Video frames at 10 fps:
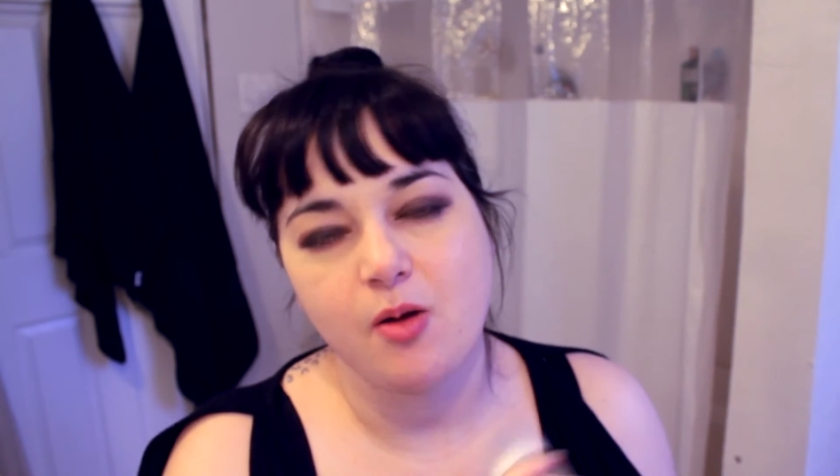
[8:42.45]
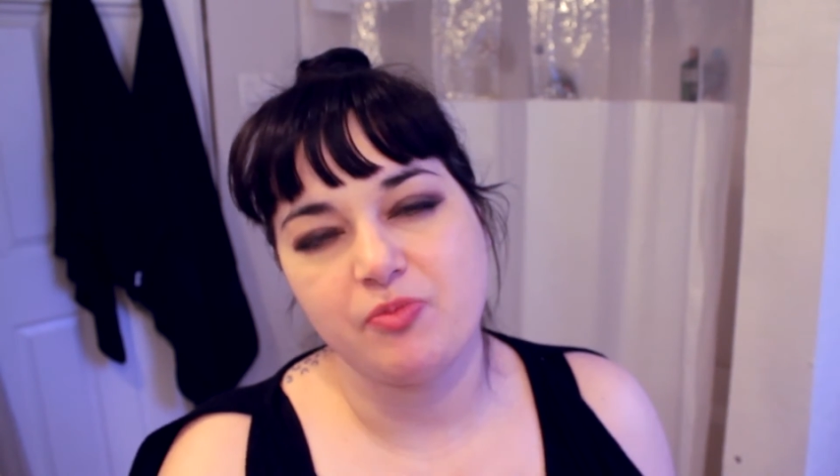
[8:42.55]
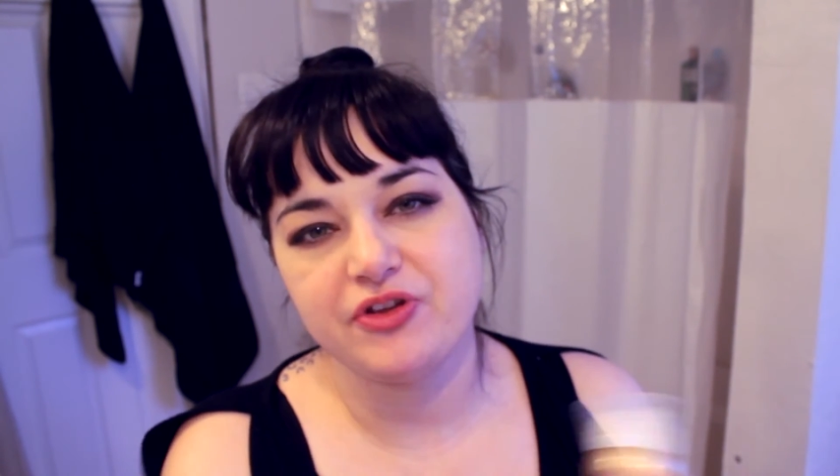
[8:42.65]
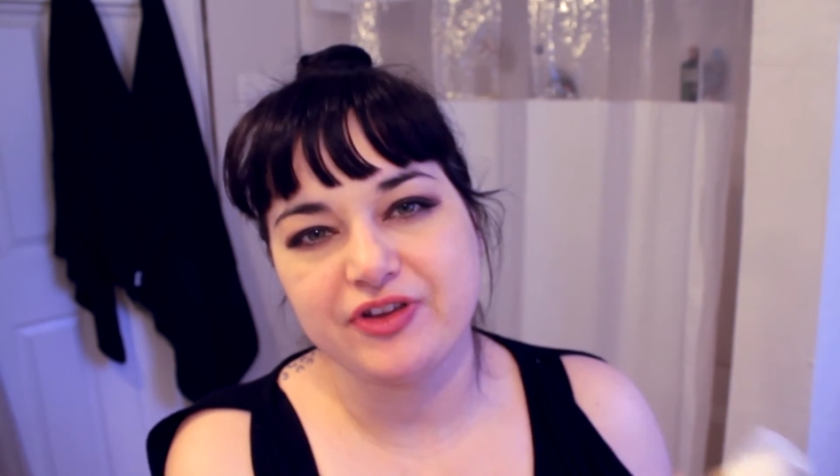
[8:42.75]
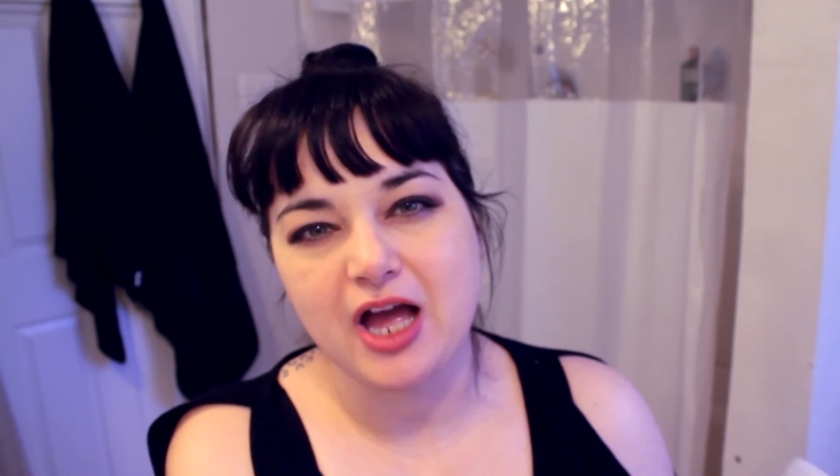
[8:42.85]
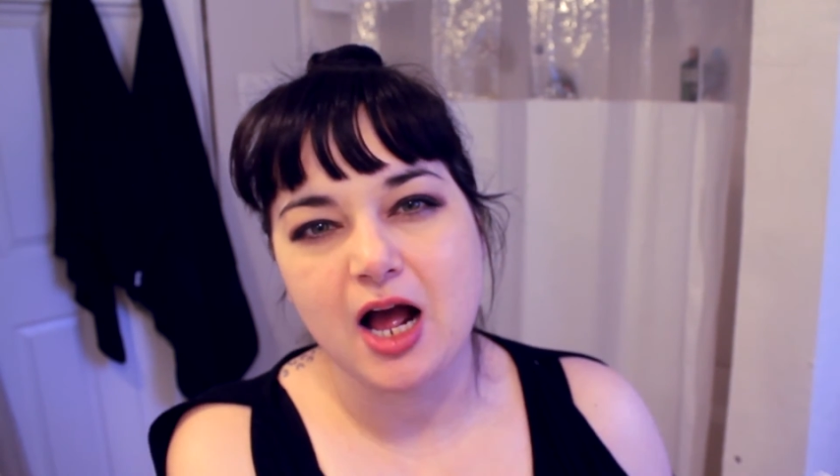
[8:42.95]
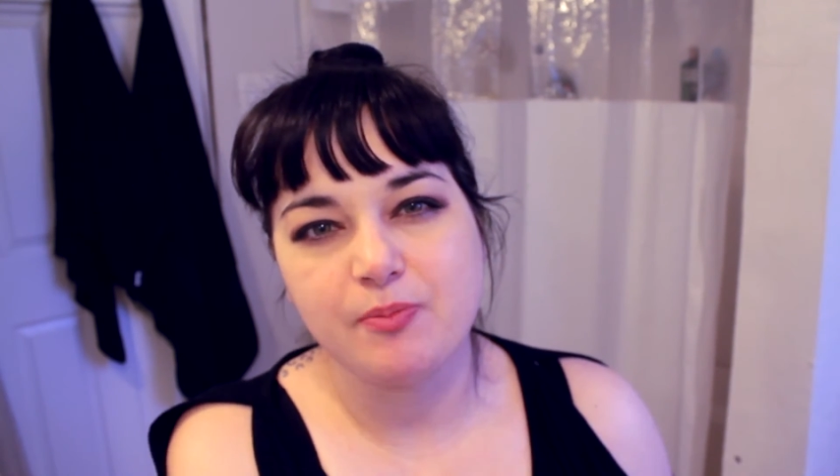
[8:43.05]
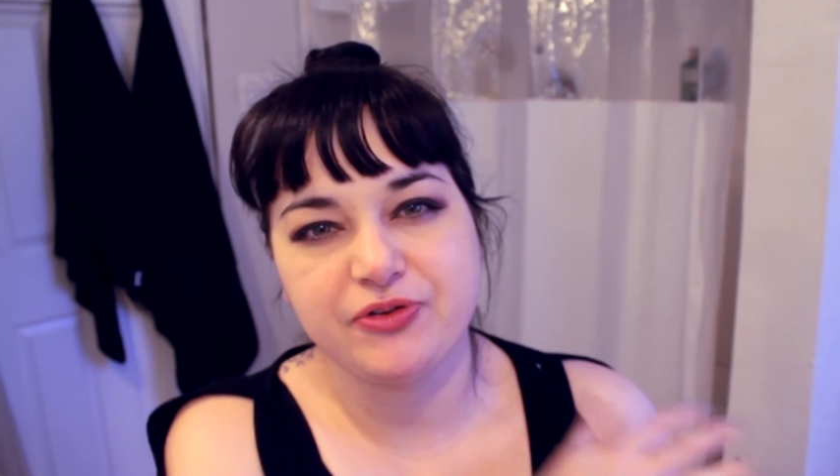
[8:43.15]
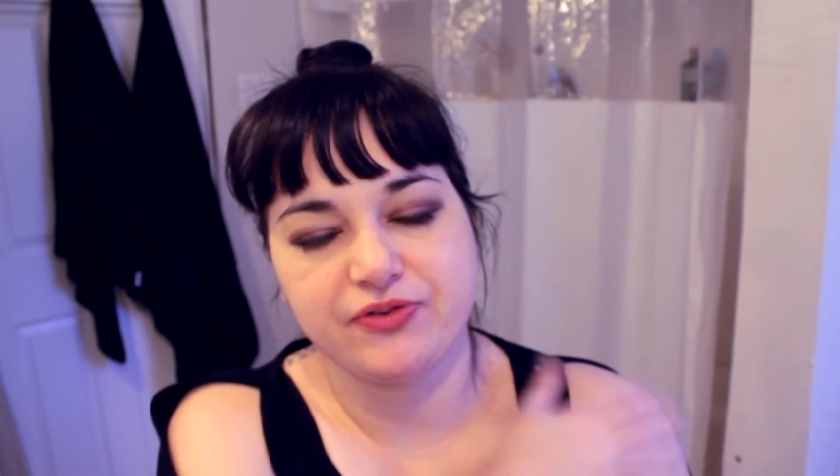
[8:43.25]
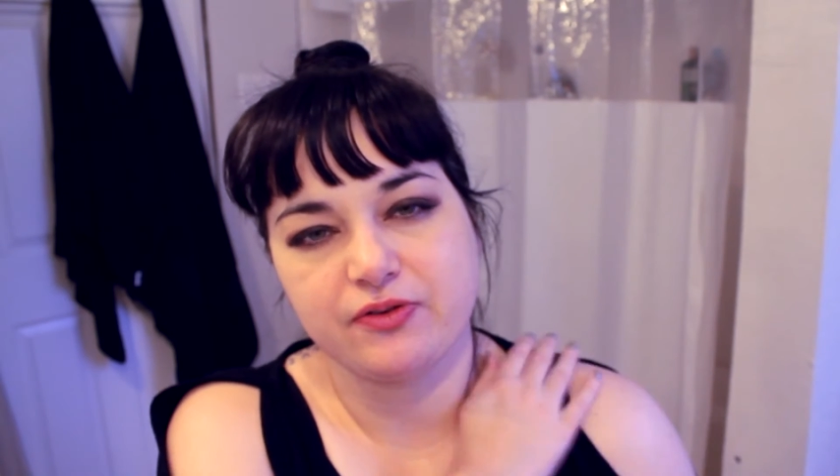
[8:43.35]
This
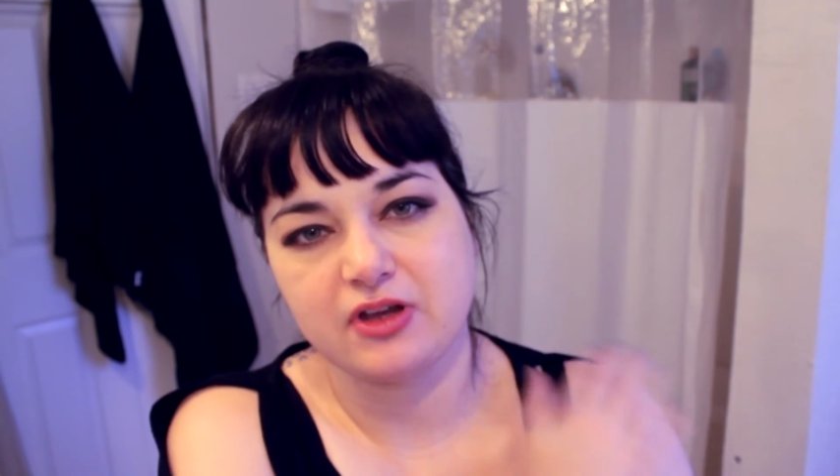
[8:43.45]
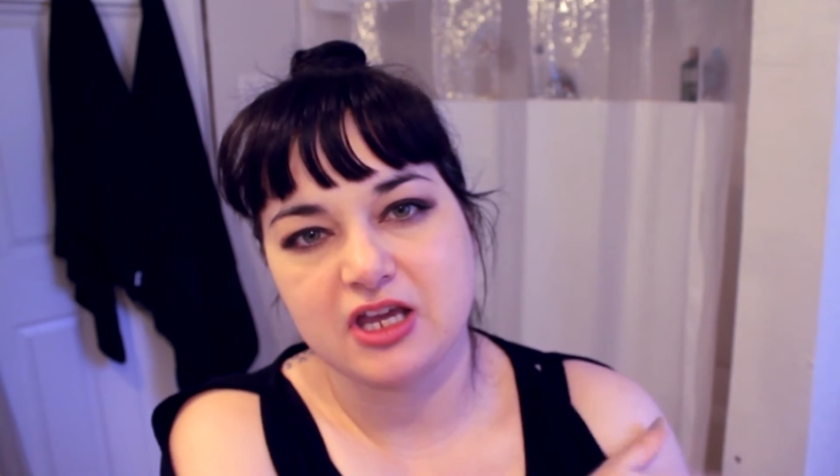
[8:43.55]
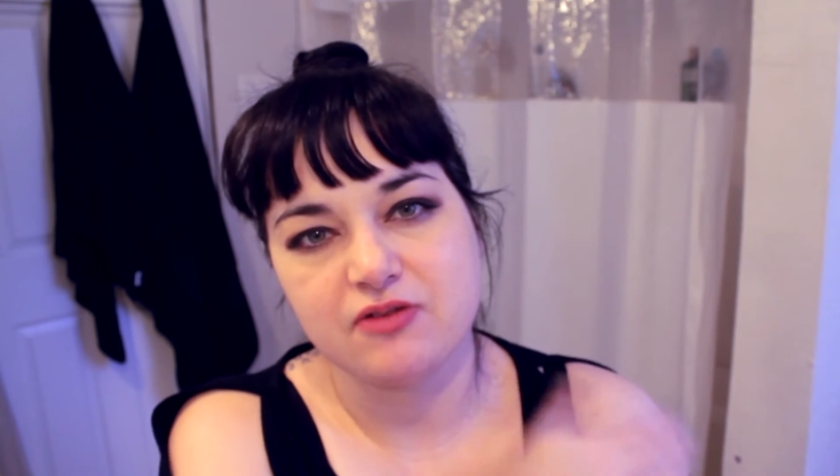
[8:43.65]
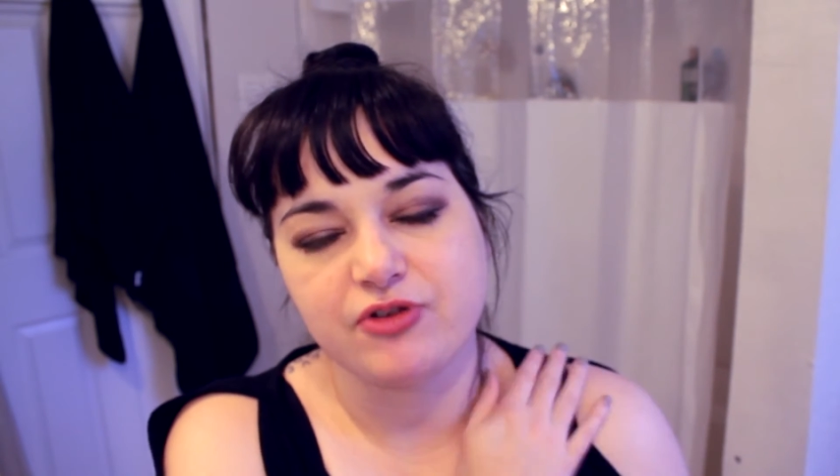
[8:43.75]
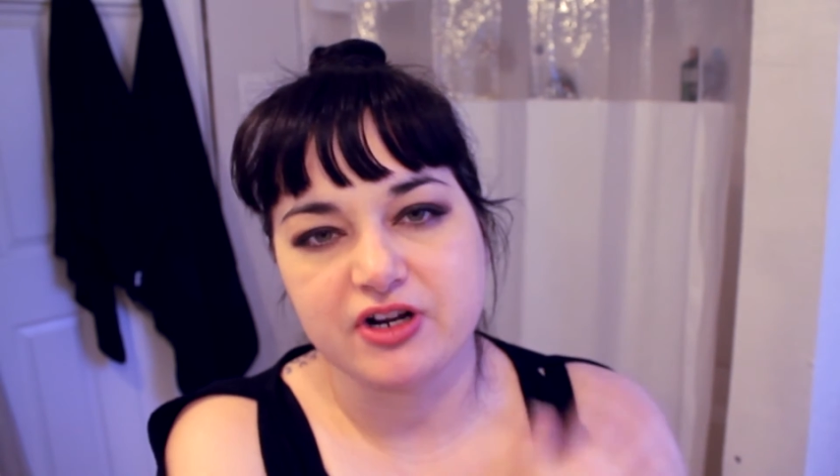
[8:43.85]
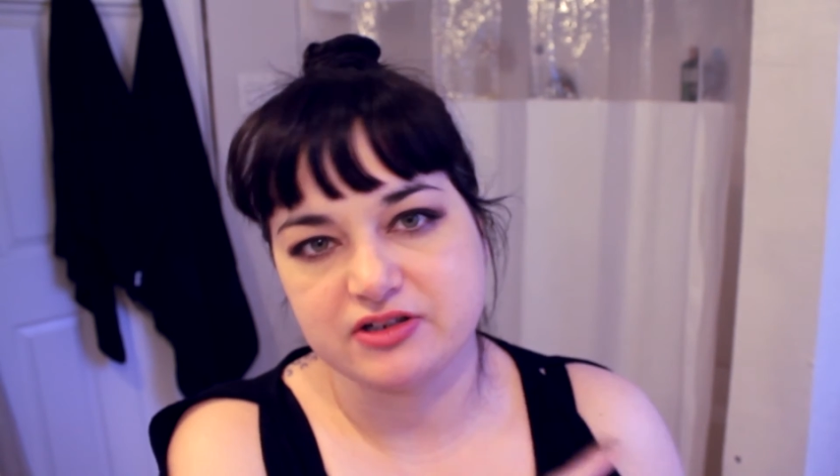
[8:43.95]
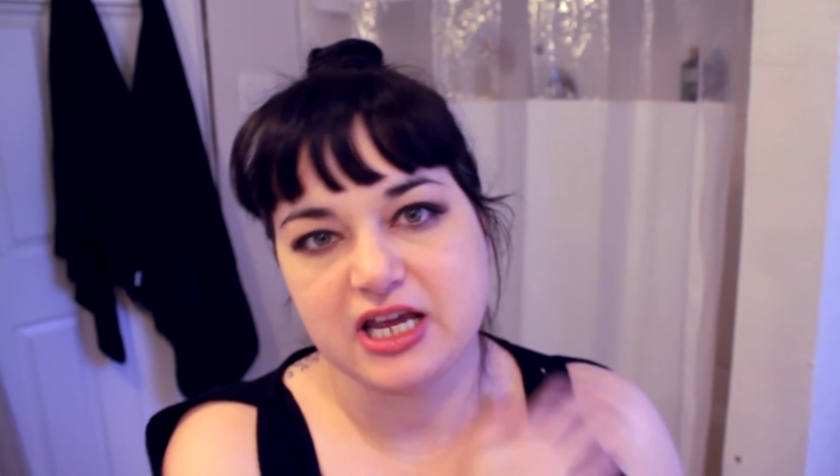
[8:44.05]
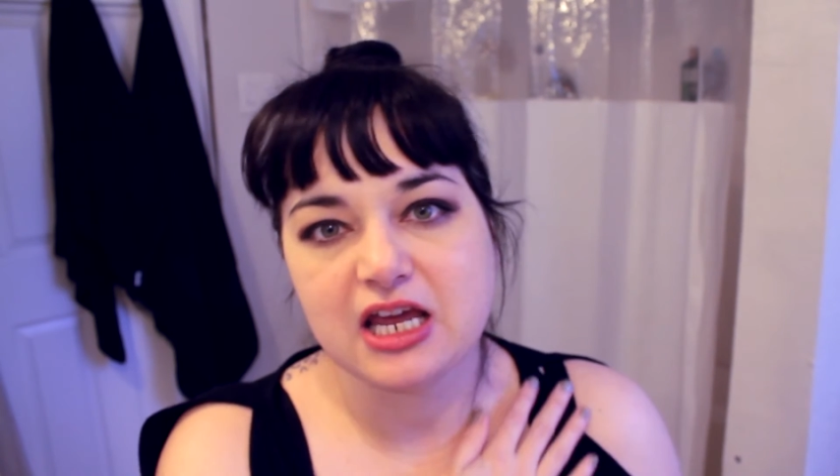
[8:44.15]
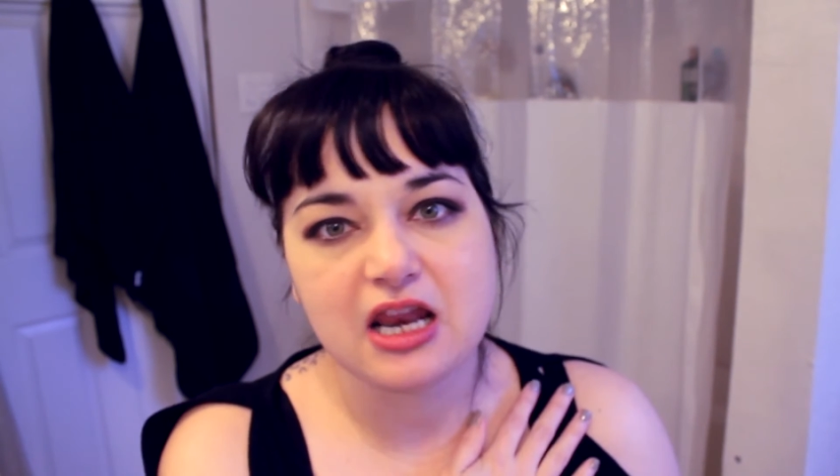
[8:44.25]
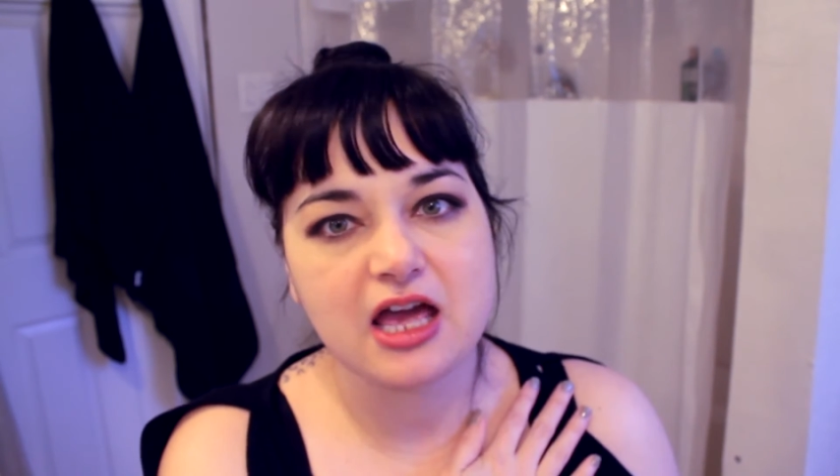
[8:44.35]
helps get rid of
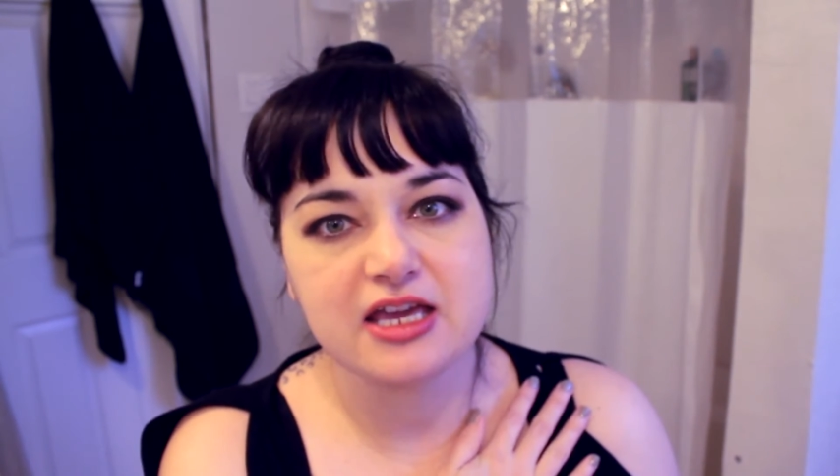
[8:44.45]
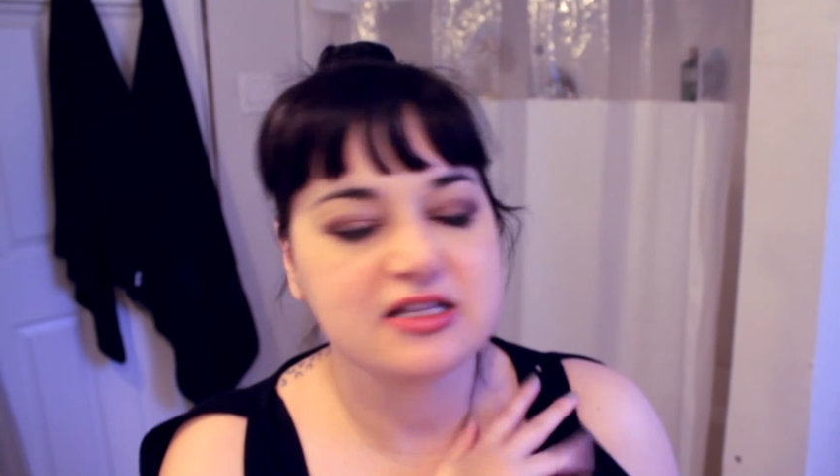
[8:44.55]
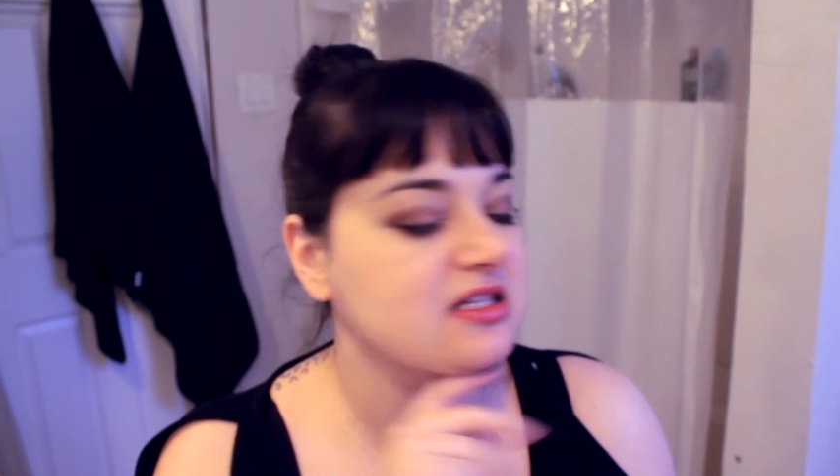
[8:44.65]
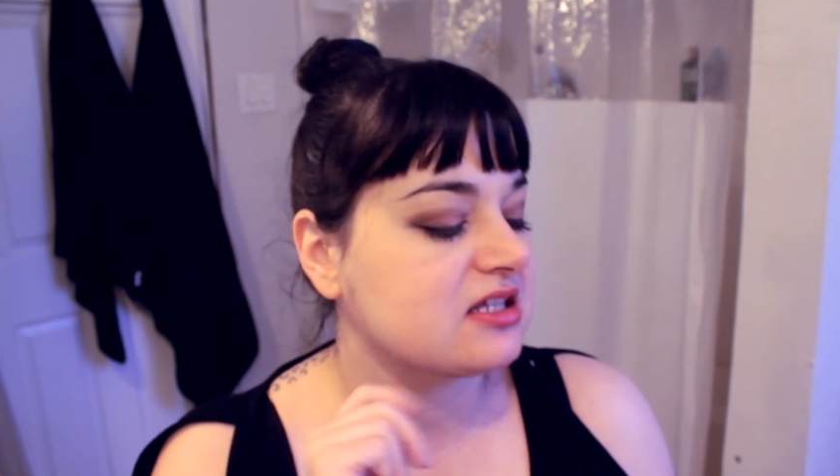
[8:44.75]
tan lines,